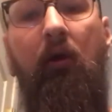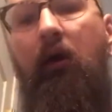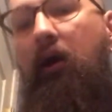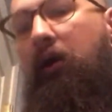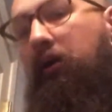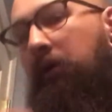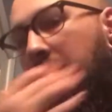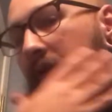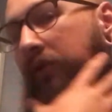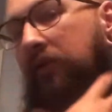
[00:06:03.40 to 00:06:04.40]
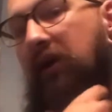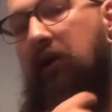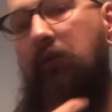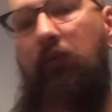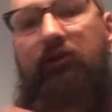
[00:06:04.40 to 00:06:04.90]
I do
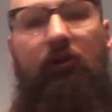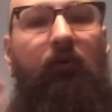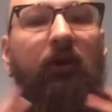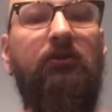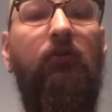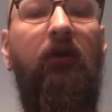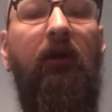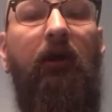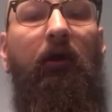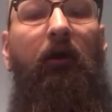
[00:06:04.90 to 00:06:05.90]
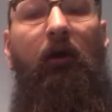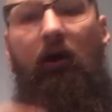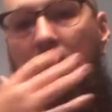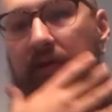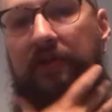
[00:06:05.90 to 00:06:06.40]
that once or twice a week
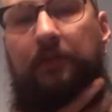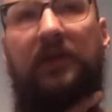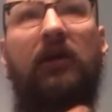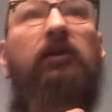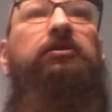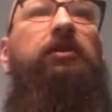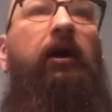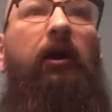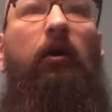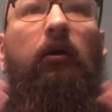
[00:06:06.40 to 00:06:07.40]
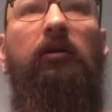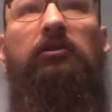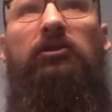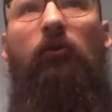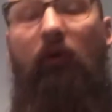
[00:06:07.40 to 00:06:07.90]
just because the hair is
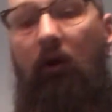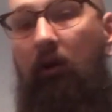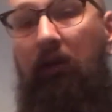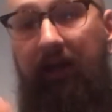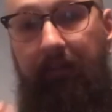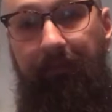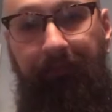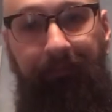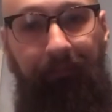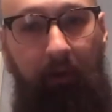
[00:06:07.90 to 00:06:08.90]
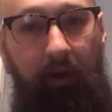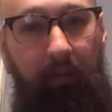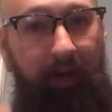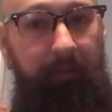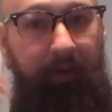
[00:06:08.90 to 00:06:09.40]
so curly on
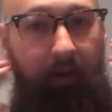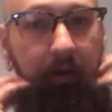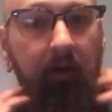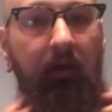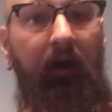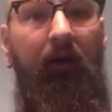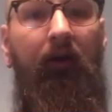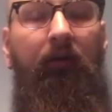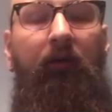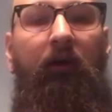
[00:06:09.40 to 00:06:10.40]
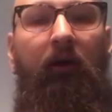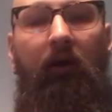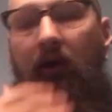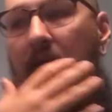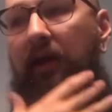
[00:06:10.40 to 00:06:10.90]
my beard.
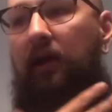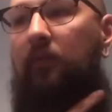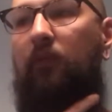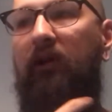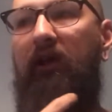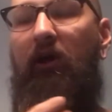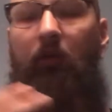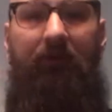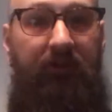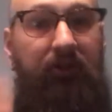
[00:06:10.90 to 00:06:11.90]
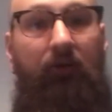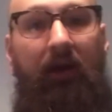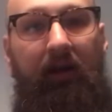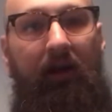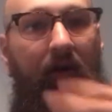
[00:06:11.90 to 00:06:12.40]
It really helps to
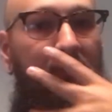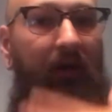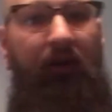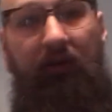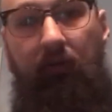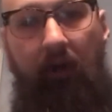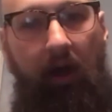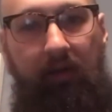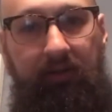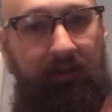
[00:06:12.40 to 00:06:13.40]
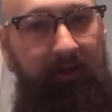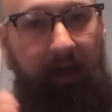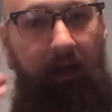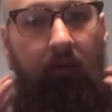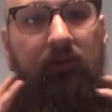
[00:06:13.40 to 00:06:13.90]
straighten it out, to undo knots and
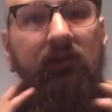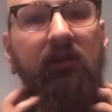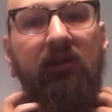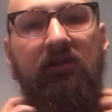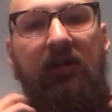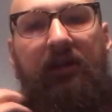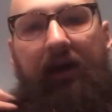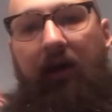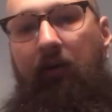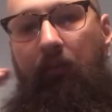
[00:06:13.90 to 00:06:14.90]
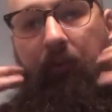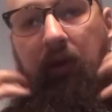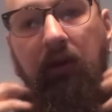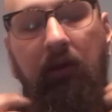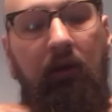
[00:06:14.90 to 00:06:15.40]
tangles and things like that, but